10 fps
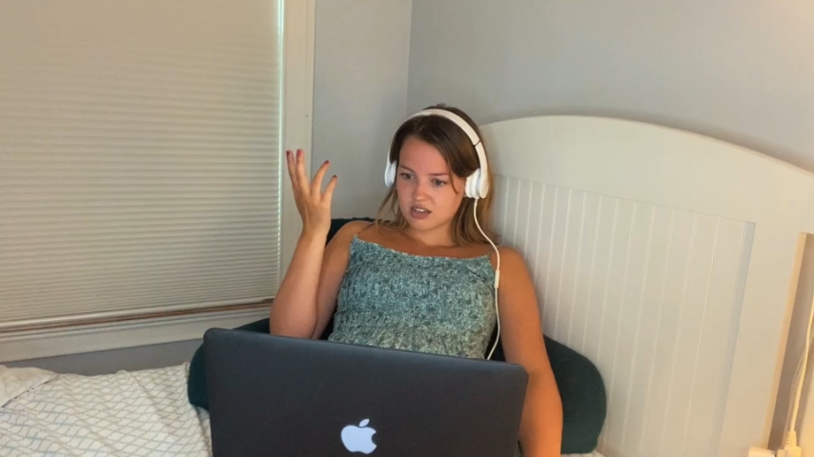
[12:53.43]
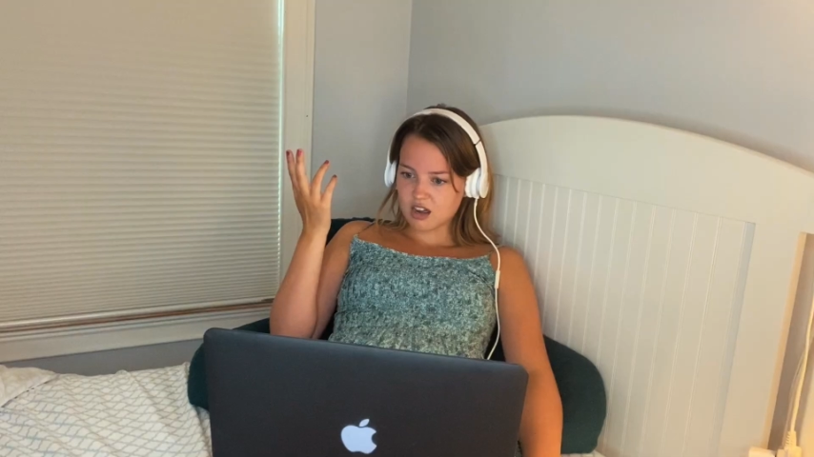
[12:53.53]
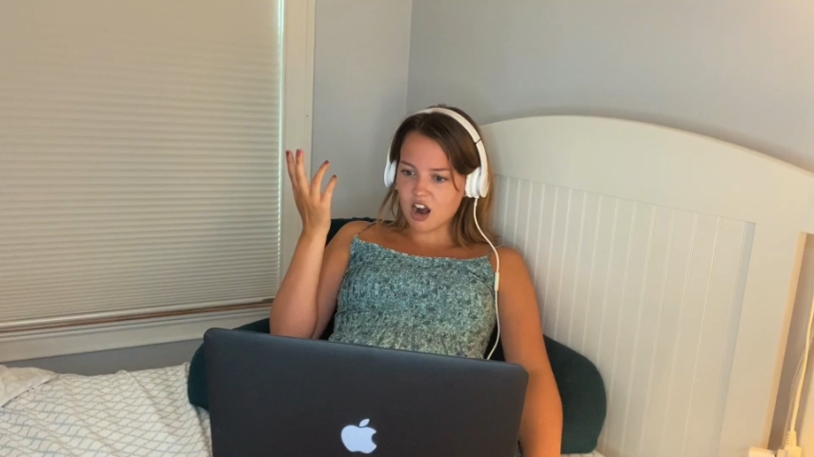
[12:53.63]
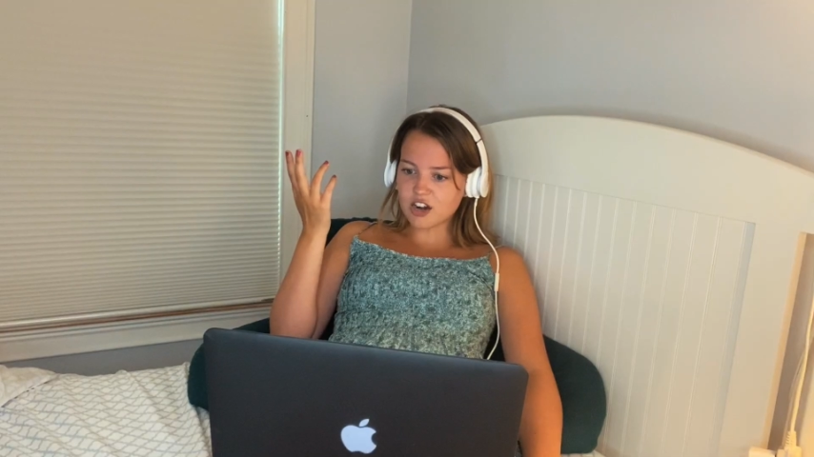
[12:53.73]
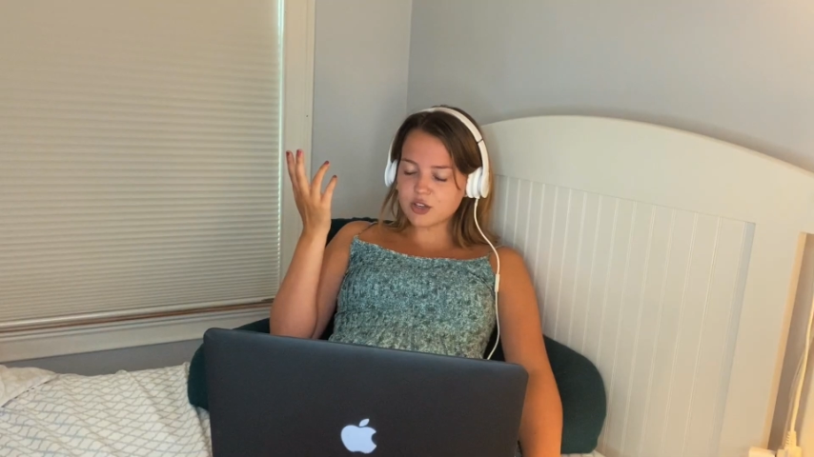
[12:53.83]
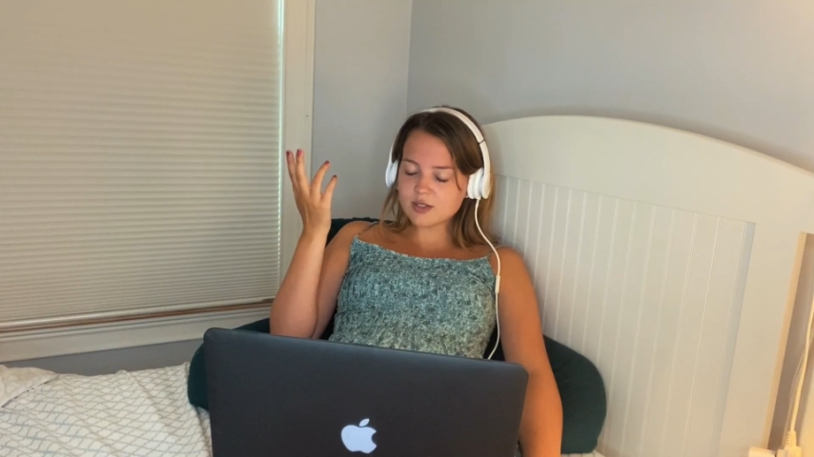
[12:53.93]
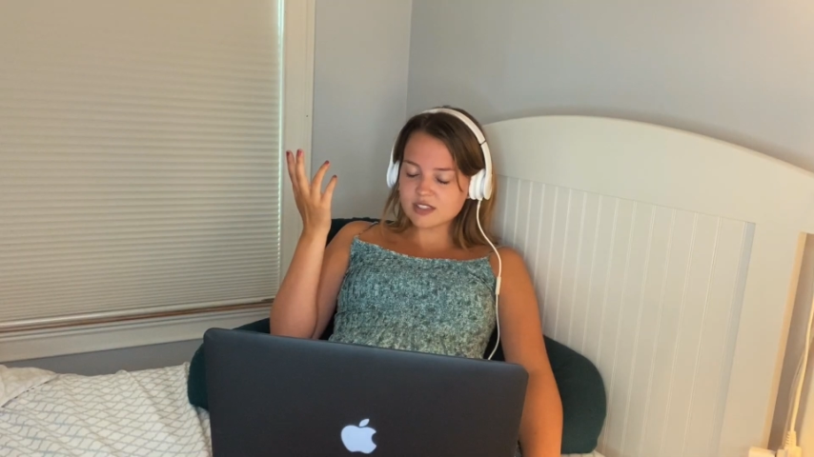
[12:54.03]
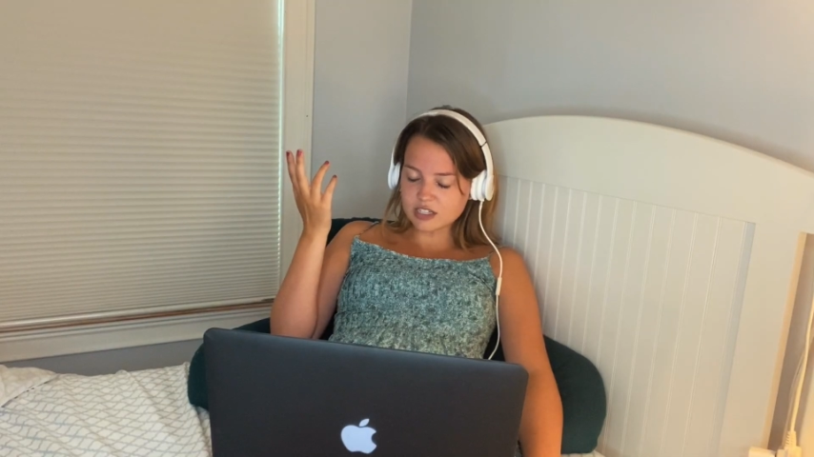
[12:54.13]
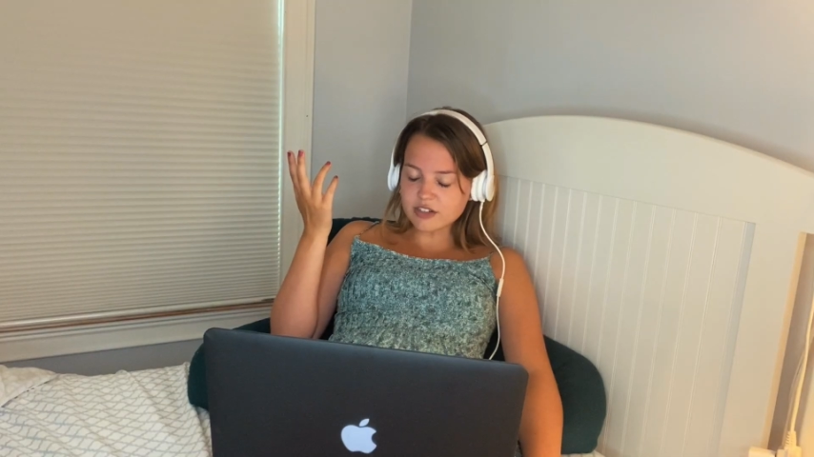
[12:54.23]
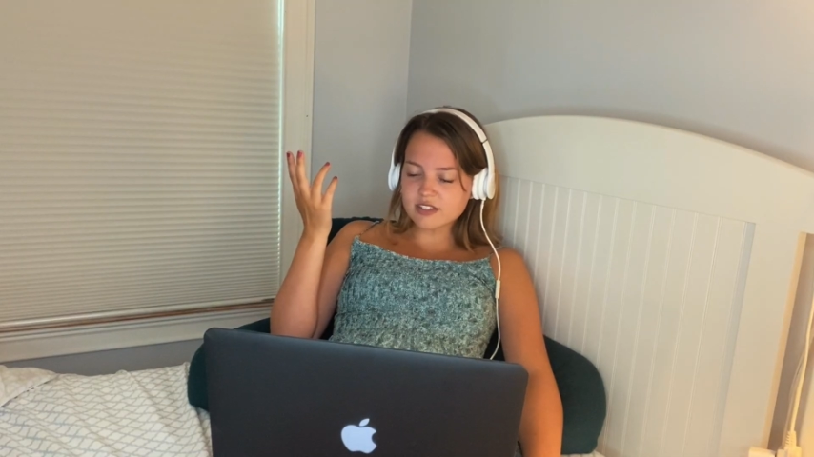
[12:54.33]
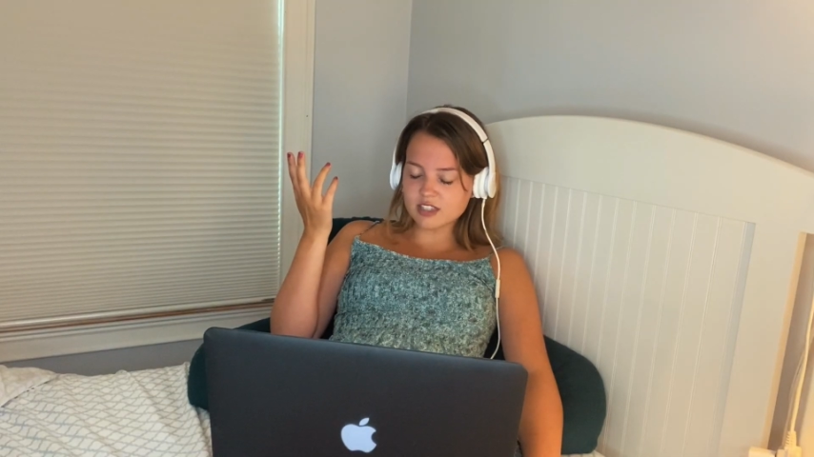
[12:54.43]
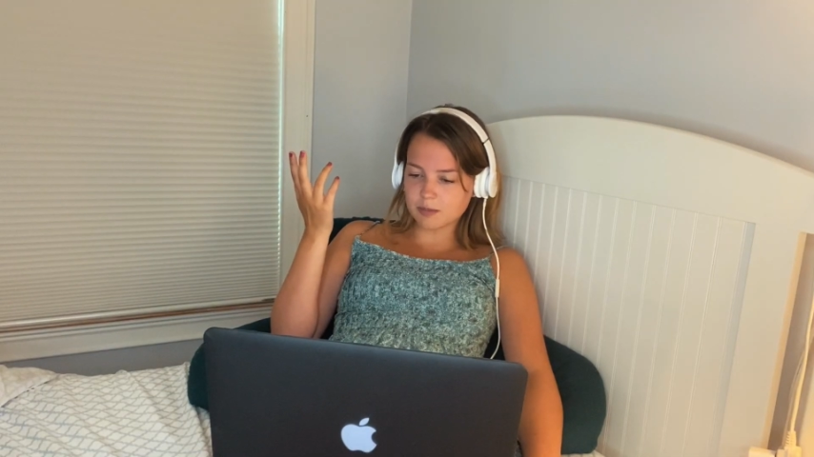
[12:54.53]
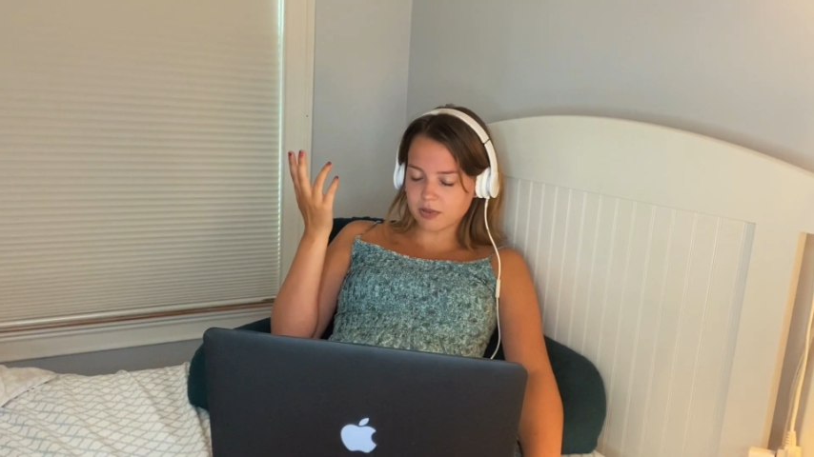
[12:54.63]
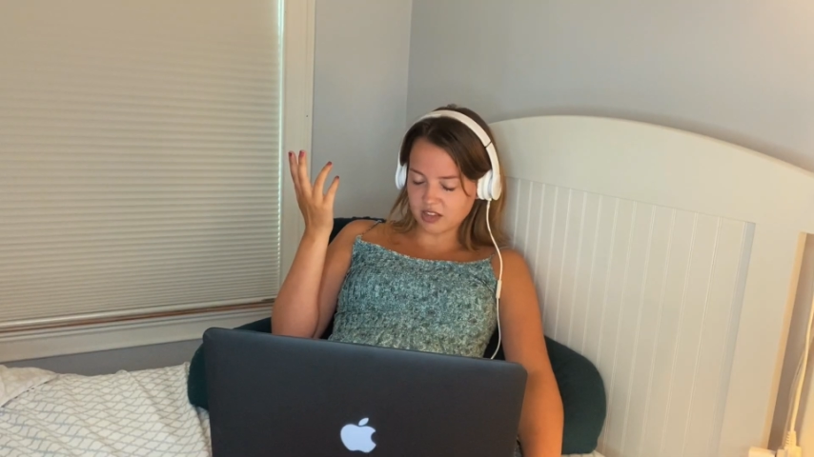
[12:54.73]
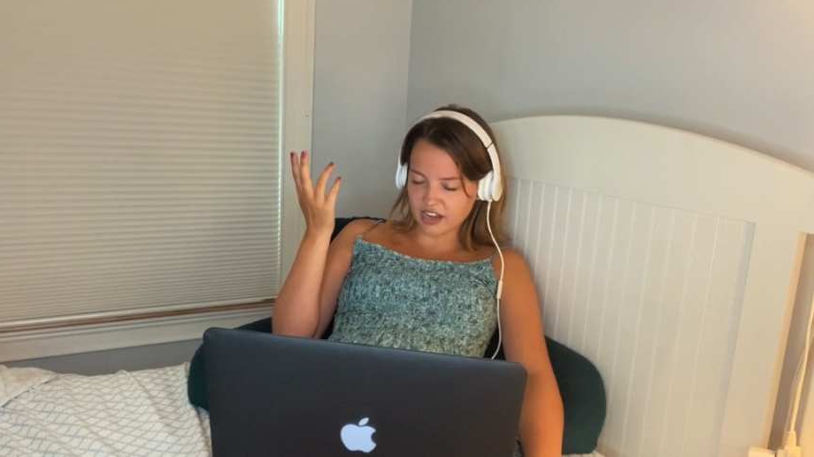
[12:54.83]
Are you seriously
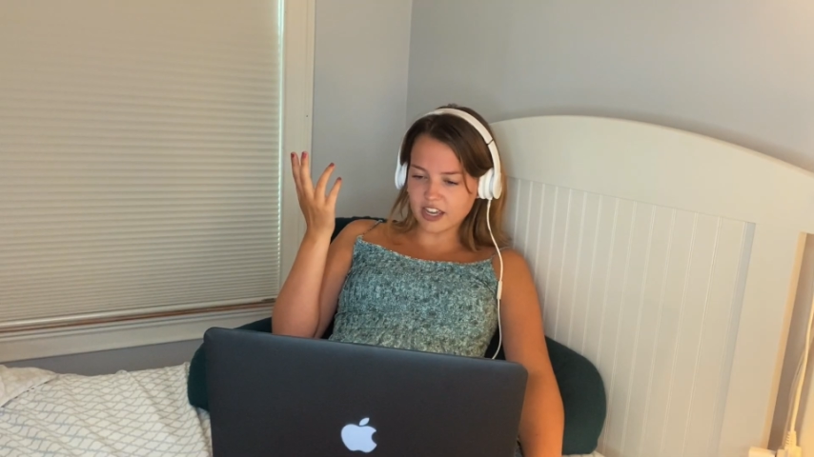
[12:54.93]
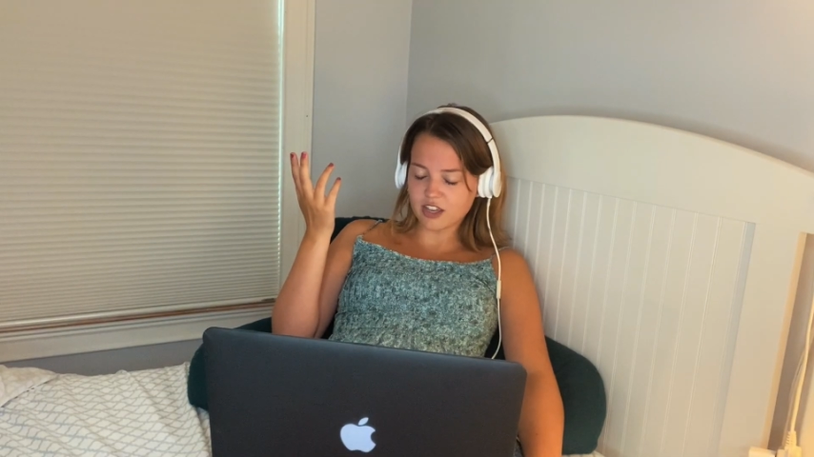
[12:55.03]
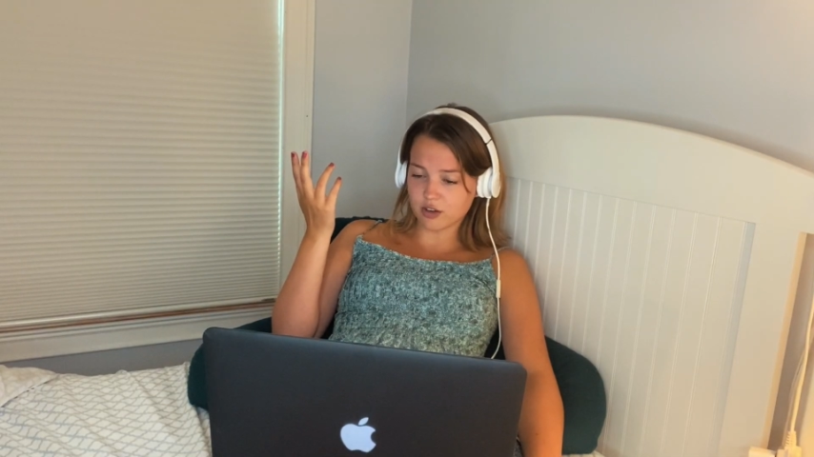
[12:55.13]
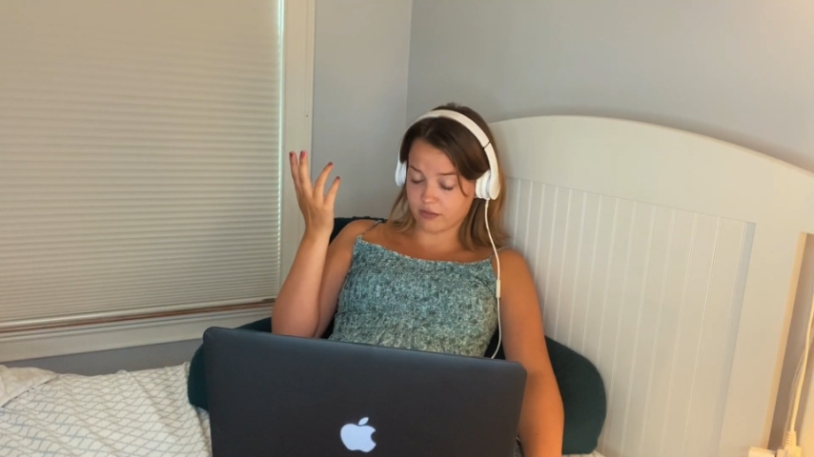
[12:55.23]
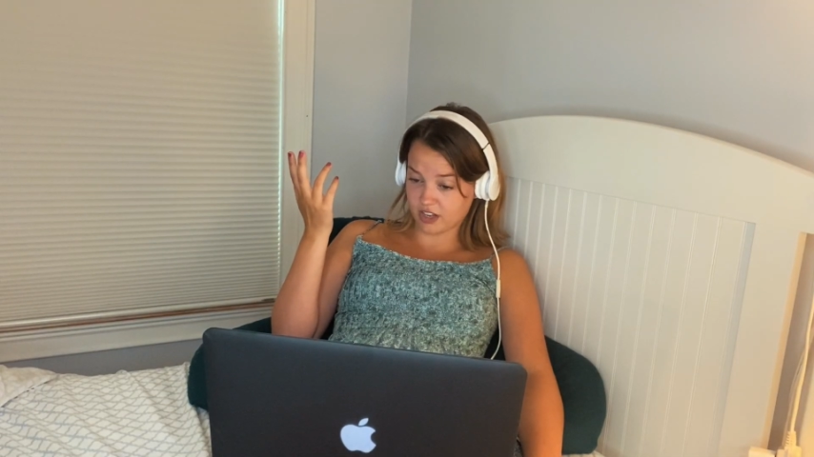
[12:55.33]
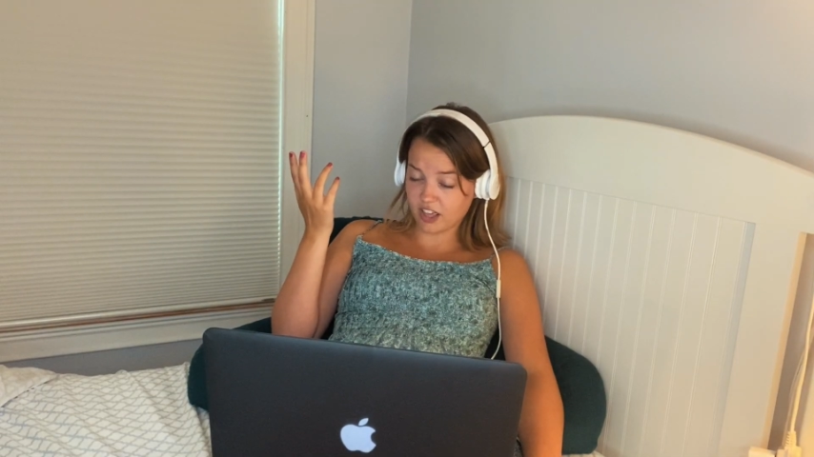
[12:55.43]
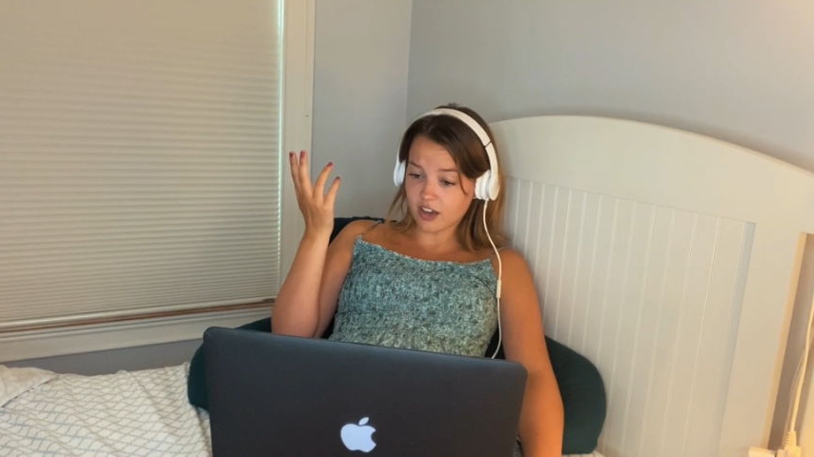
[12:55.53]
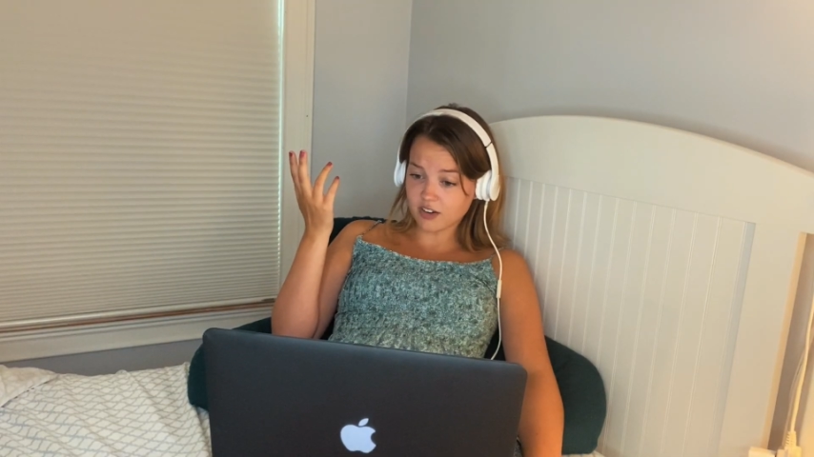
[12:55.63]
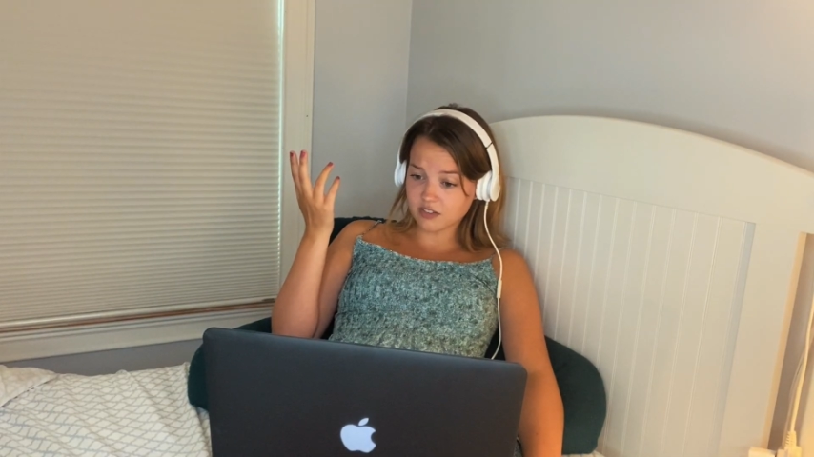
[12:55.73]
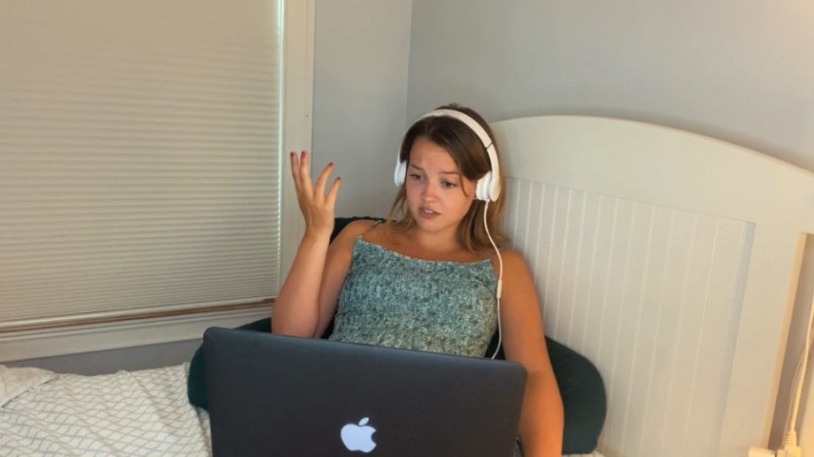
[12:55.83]
plugging your video?